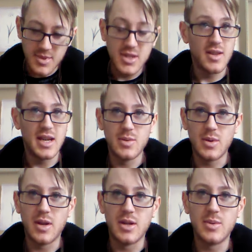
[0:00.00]
So that's
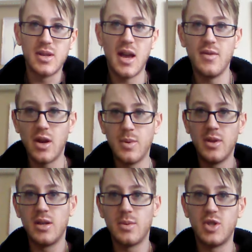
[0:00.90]
one of those ones. I haven't opened
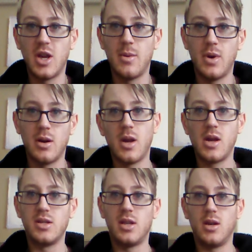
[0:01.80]
those ones yet, but I'm
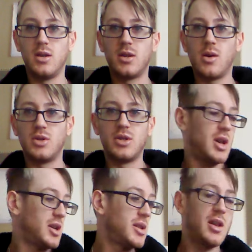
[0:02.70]
going to go on to those.